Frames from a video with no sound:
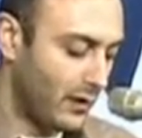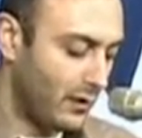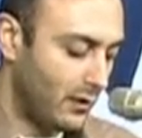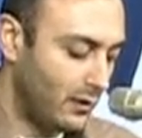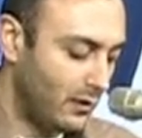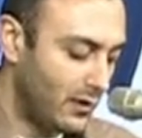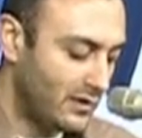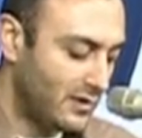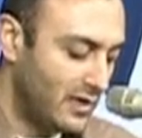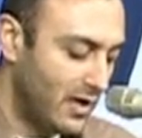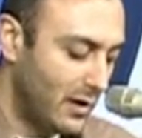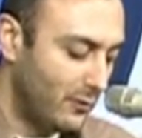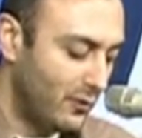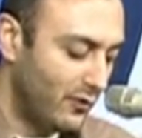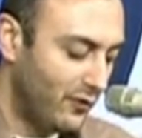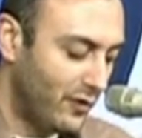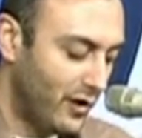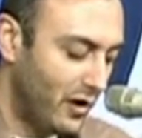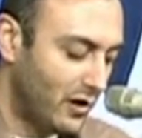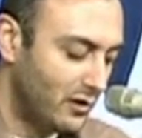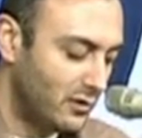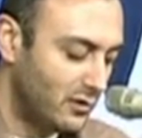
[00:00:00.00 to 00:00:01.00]
the stamp of
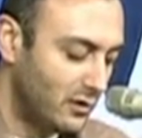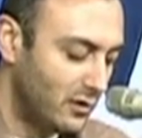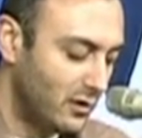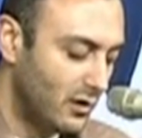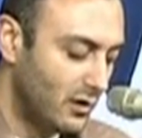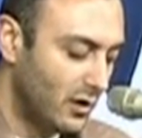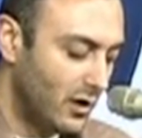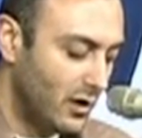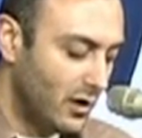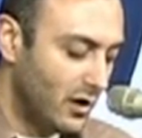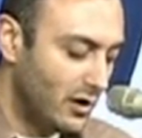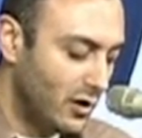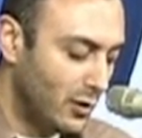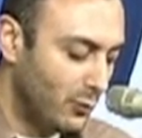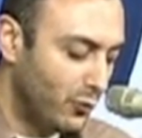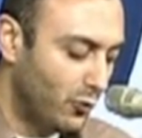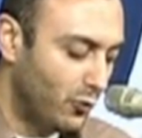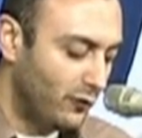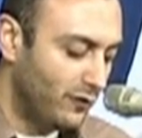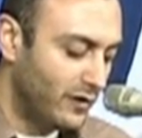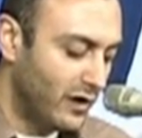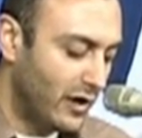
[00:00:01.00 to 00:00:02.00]
character, the
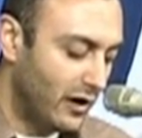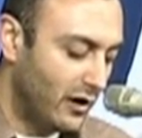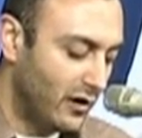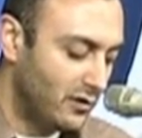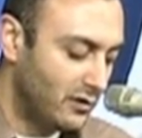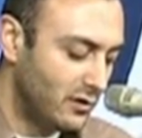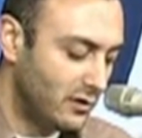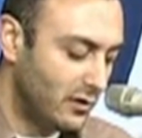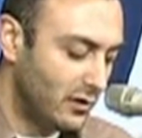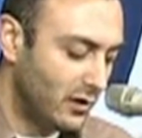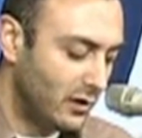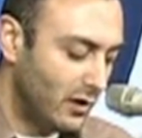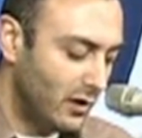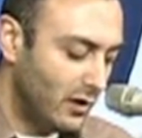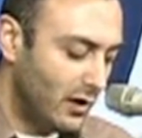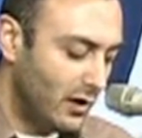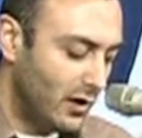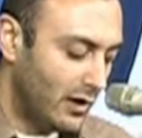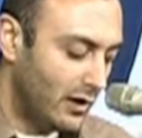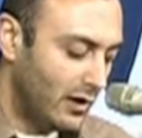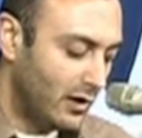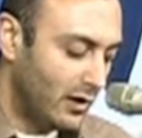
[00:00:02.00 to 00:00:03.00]
approved character,
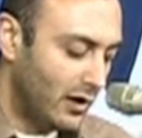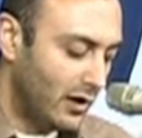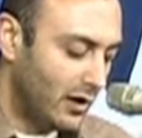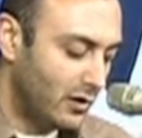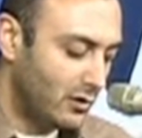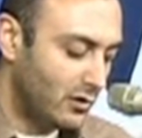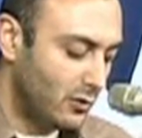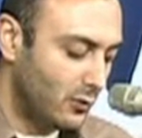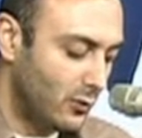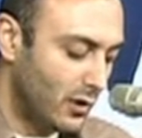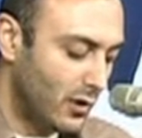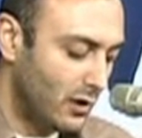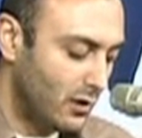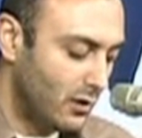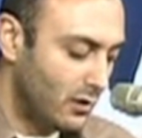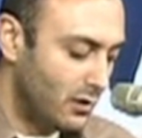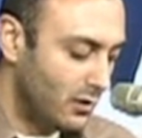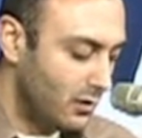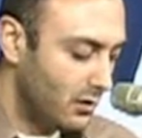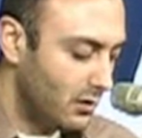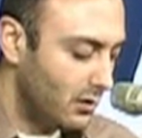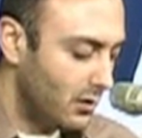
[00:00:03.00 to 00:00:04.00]
and then character what?
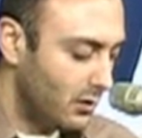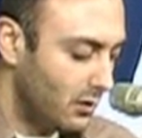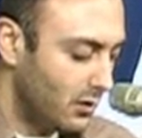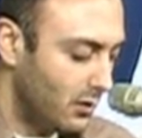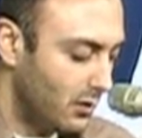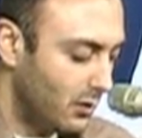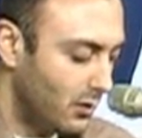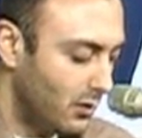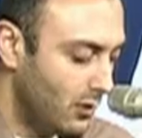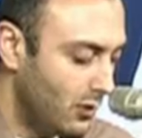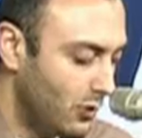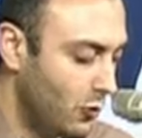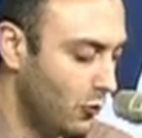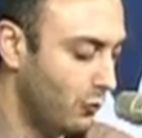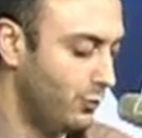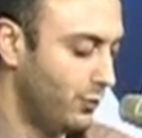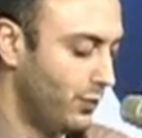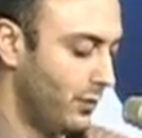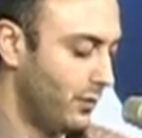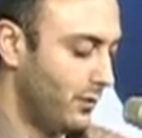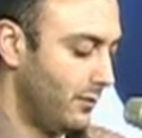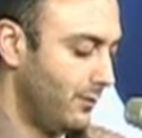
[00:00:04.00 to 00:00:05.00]

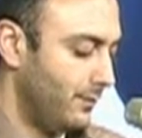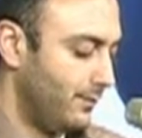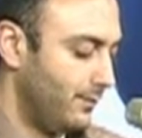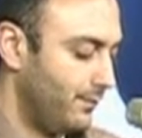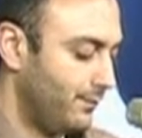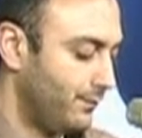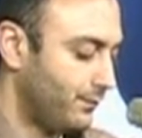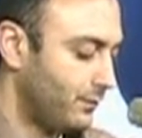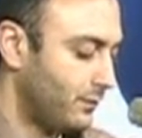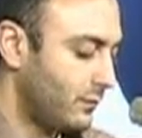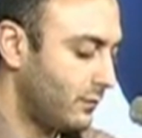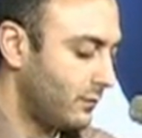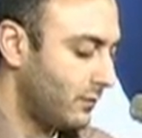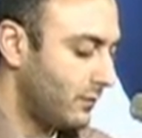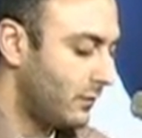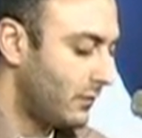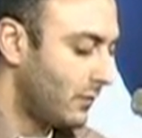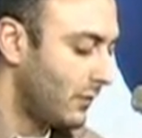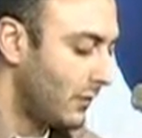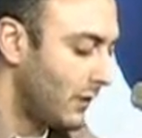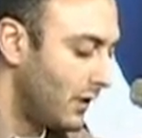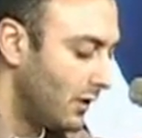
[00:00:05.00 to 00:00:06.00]
Hope.
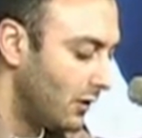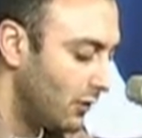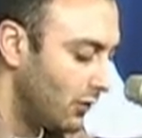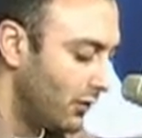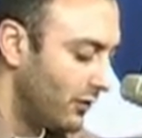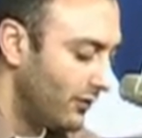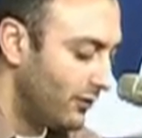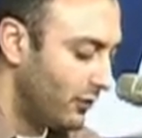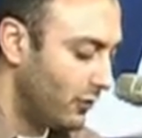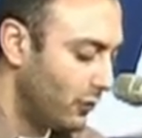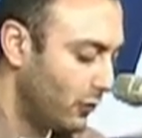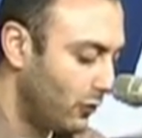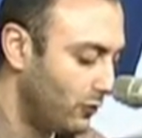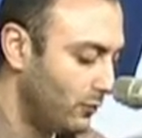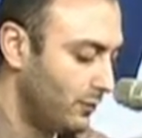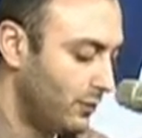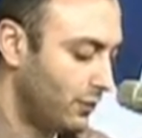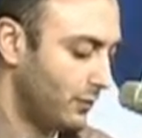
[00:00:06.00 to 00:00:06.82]
You have hope.